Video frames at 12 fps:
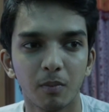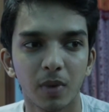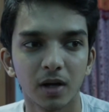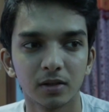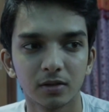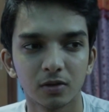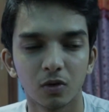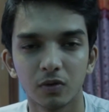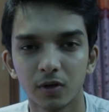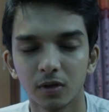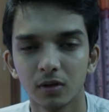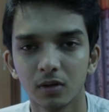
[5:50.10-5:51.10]
But
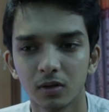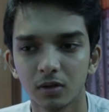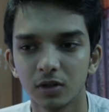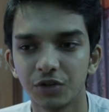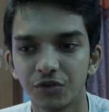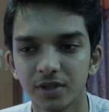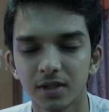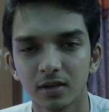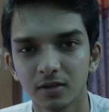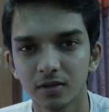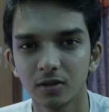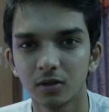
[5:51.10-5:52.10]
overall the
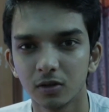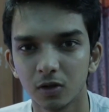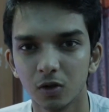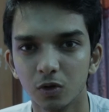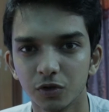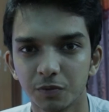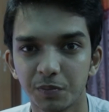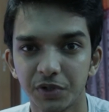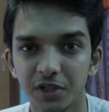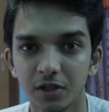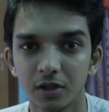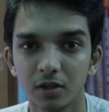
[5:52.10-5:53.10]
results looks
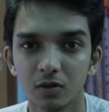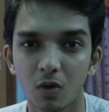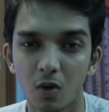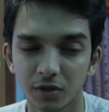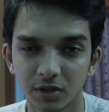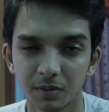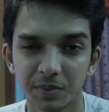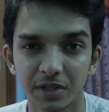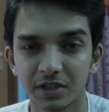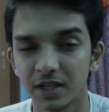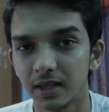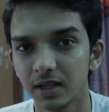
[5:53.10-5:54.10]
pretty awesome
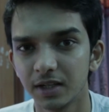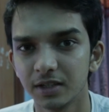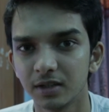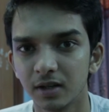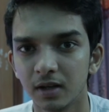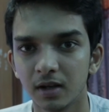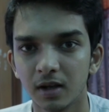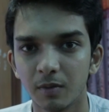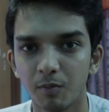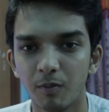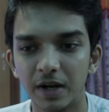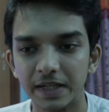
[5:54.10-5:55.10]
in daylight,
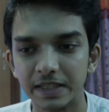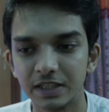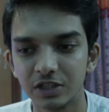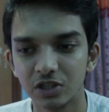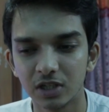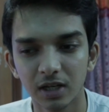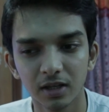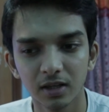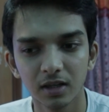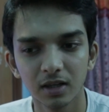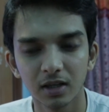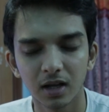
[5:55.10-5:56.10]
but
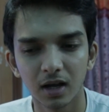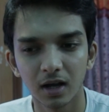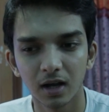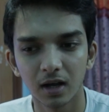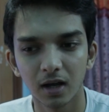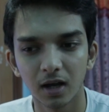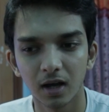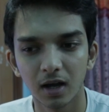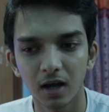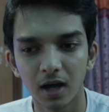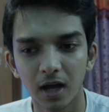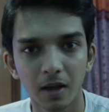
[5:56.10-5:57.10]
still
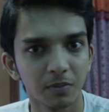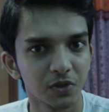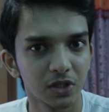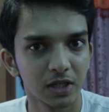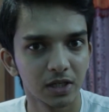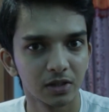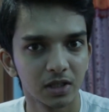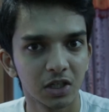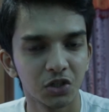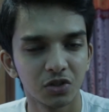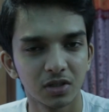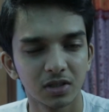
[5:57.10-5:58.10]
I am seeing the
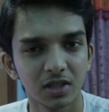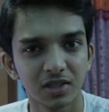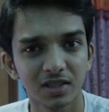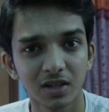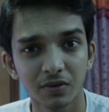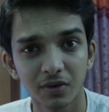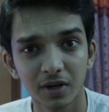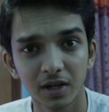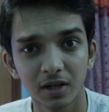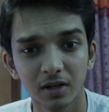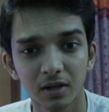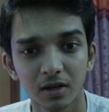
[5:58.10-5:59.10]
HTC
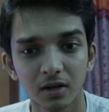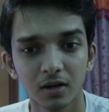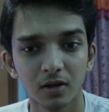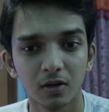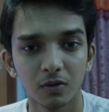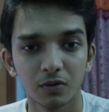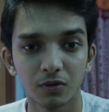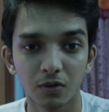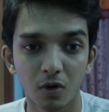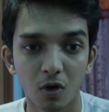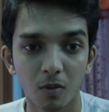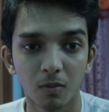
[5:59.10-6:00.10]
suffering
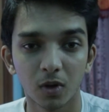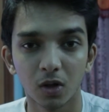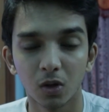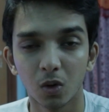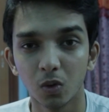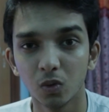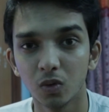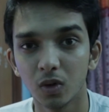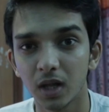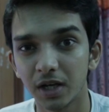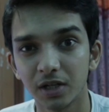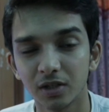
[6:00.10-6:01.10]
from low
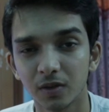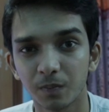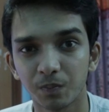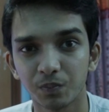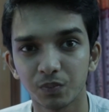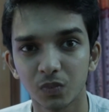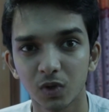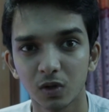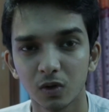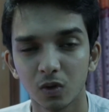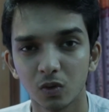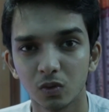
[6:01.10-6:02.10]
light,
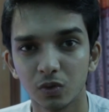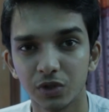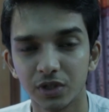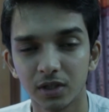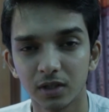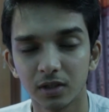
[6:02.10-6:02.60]
which